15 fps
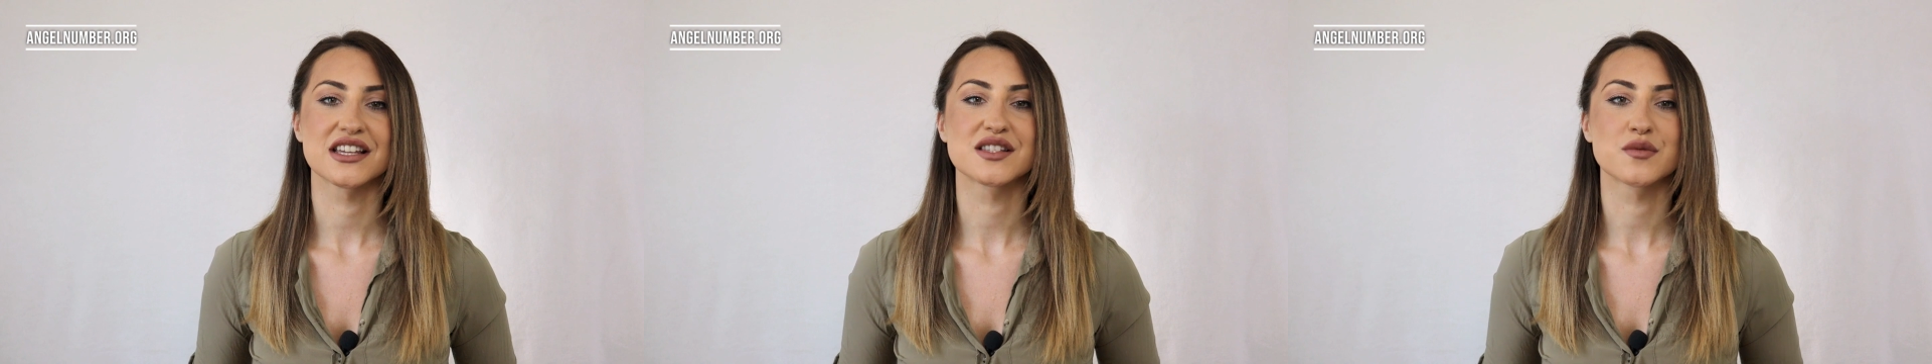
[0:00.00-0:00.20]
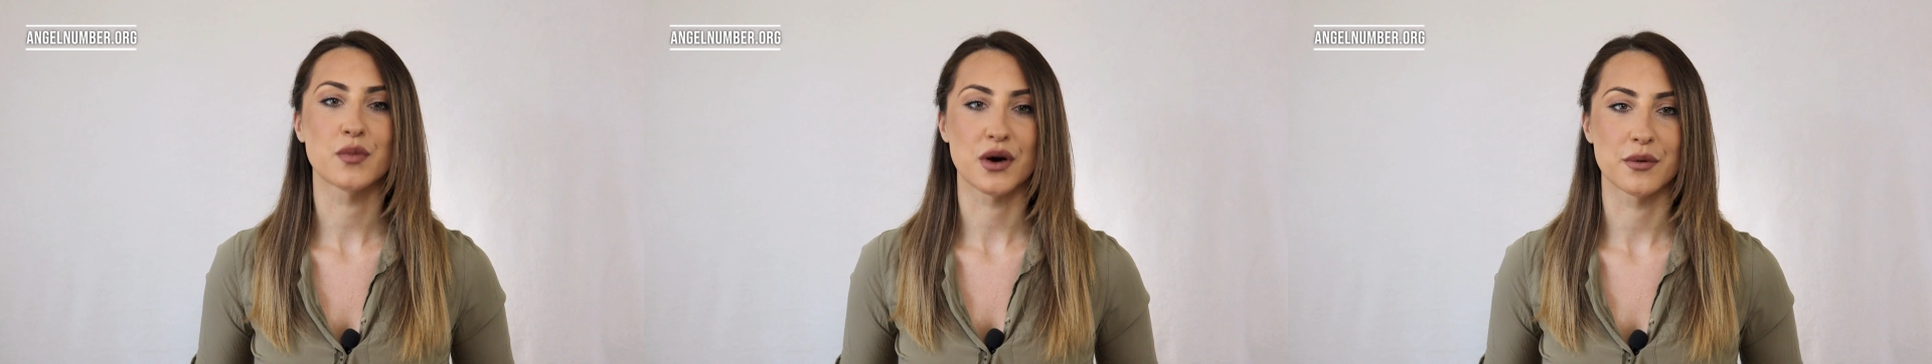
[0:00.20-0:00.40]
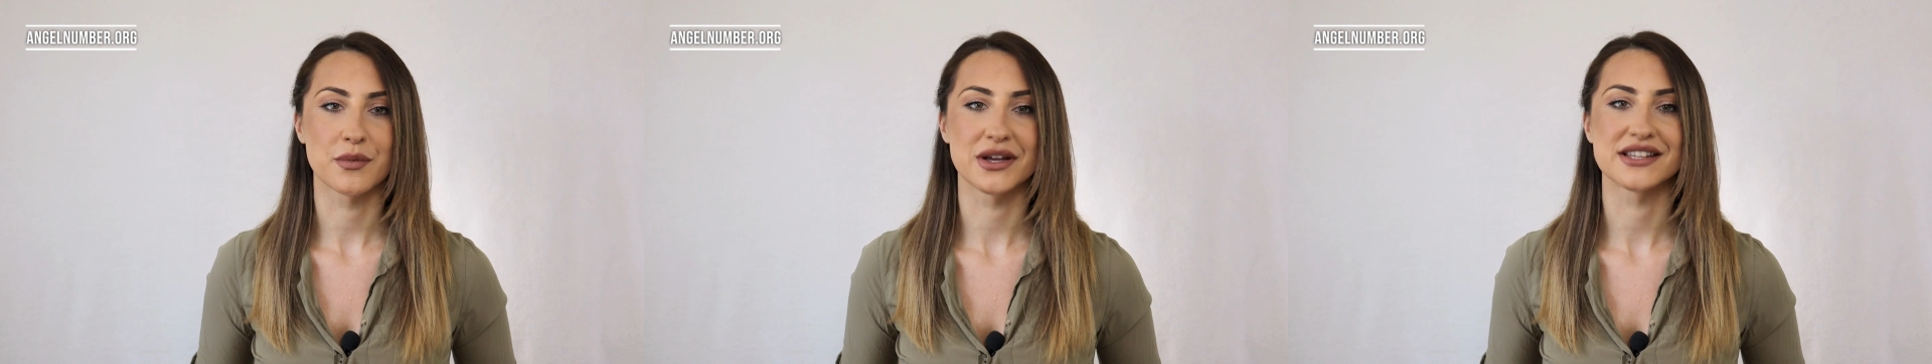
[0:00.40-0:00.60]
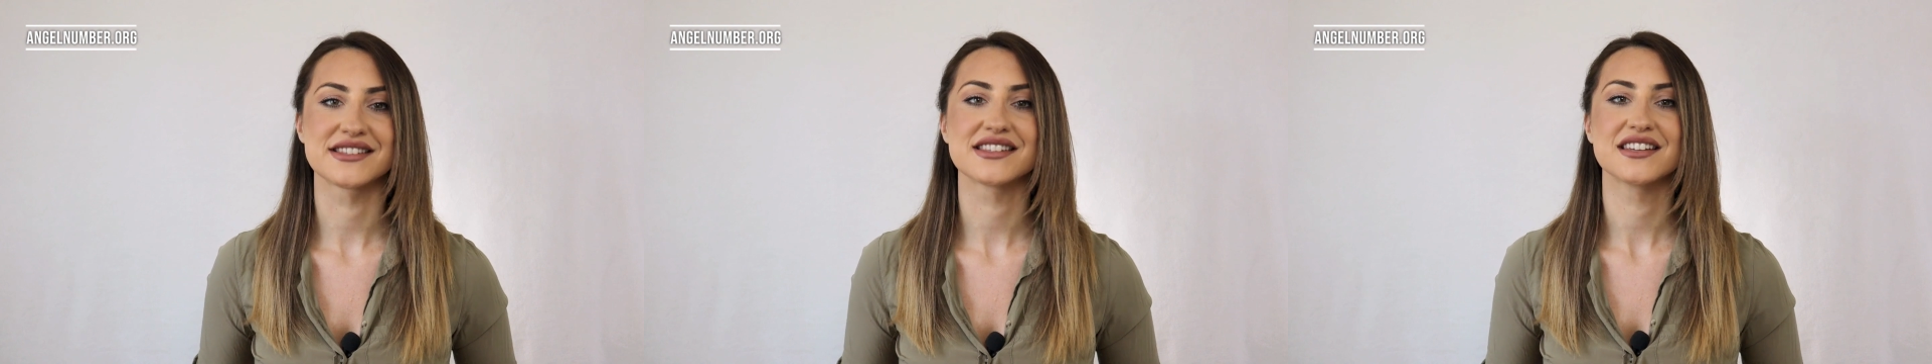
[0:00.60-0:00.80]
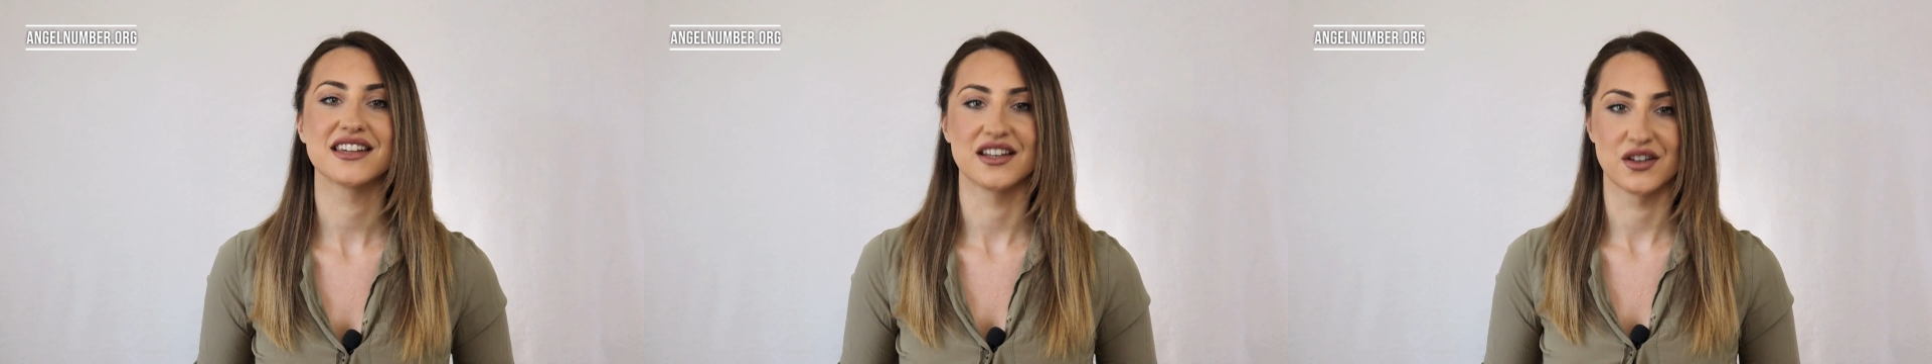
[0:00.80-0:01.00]
its
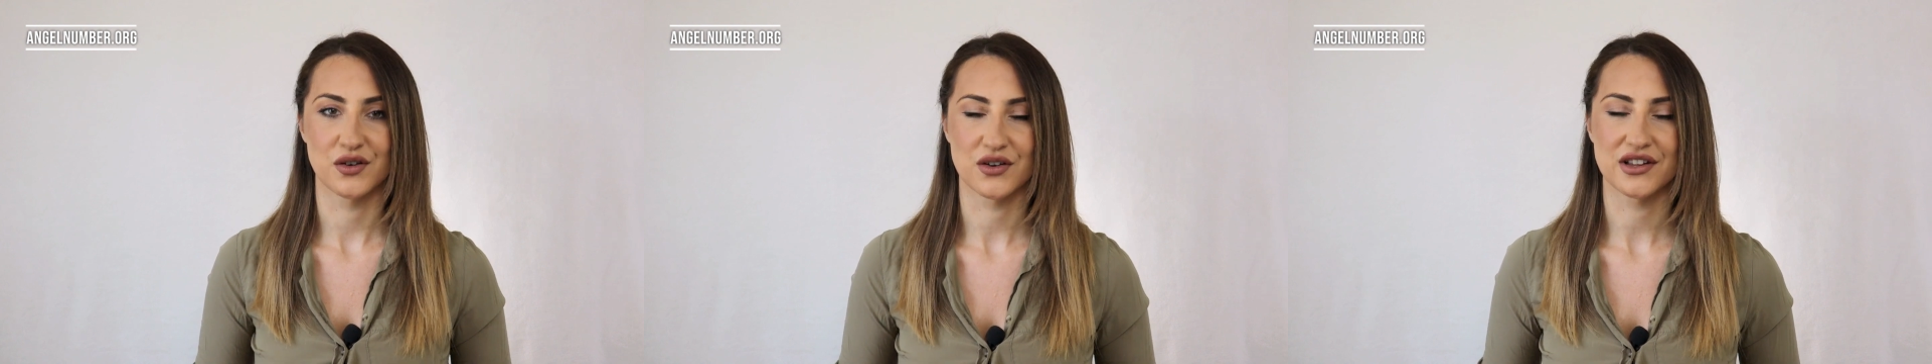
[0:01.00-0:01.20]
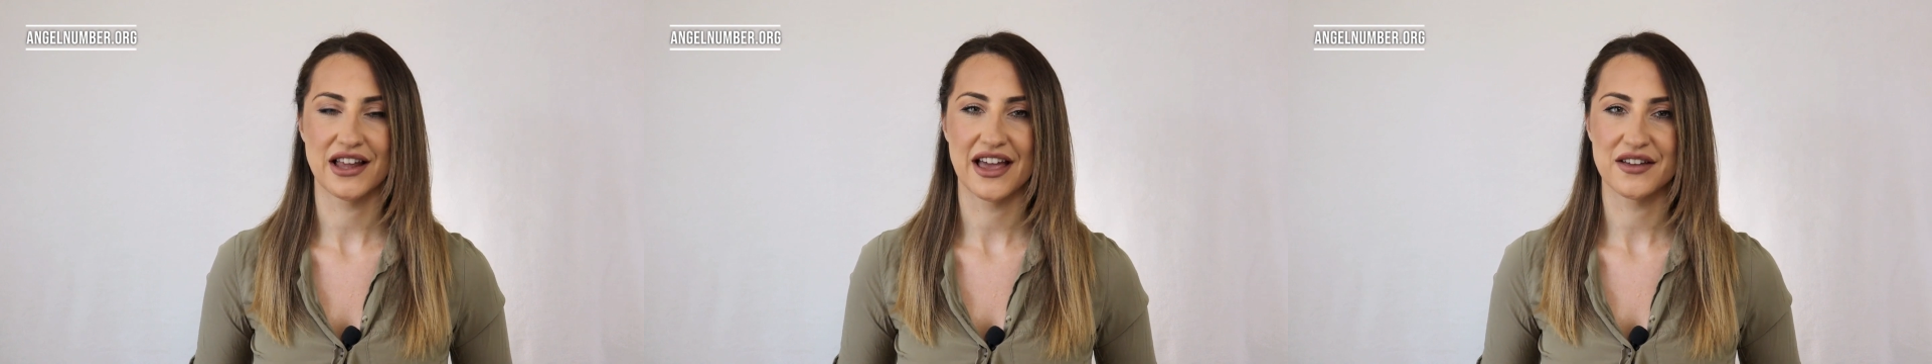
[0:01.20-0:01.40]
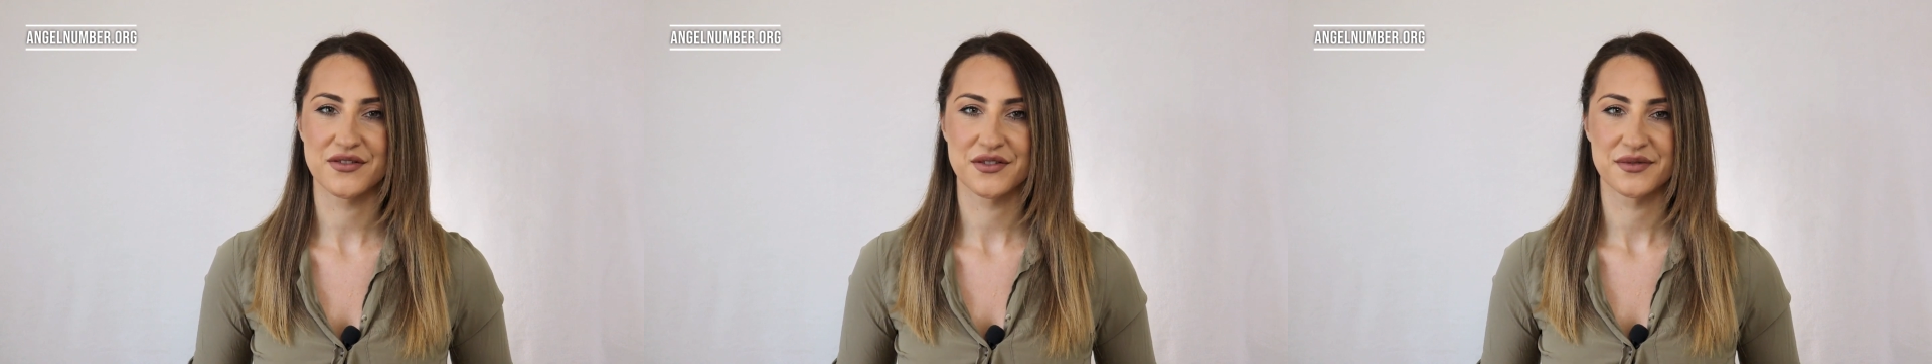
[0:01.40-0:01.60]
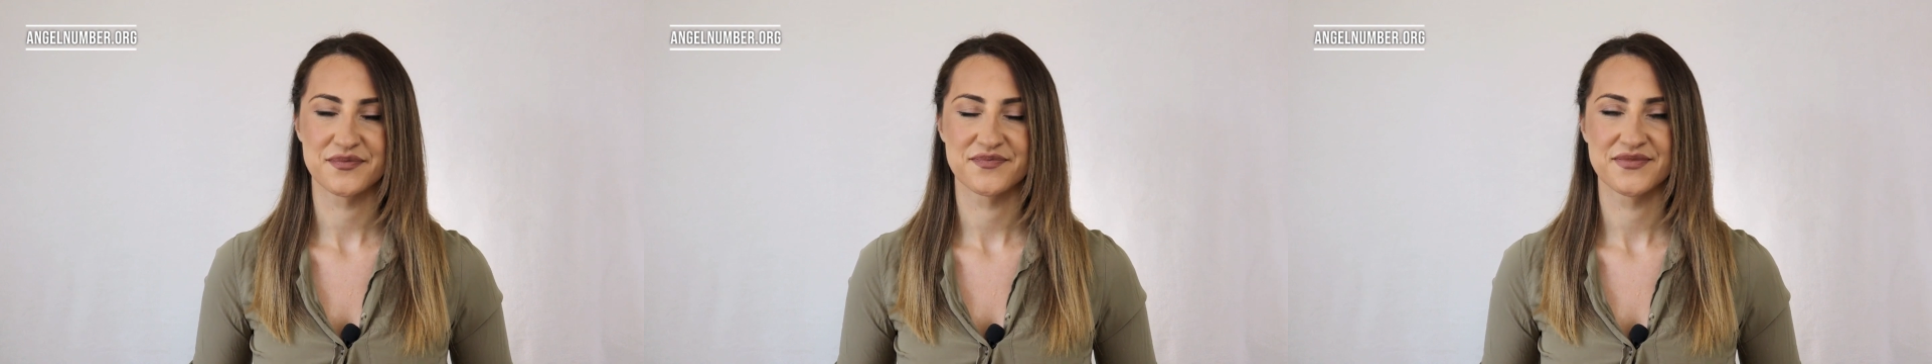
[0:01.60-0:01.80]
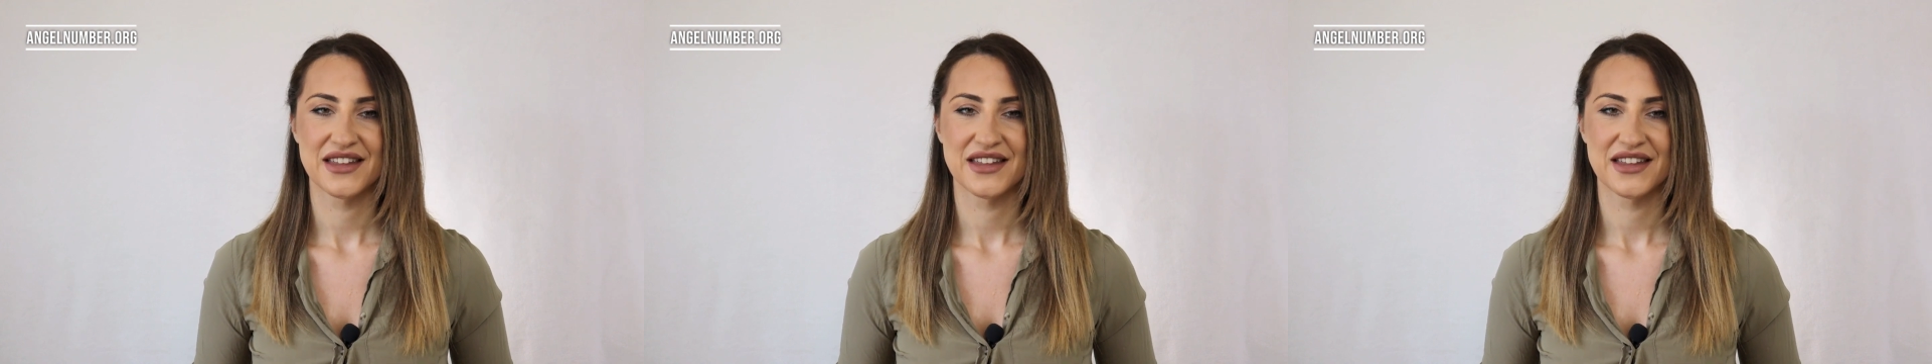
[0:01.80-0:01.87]
purpose in your life.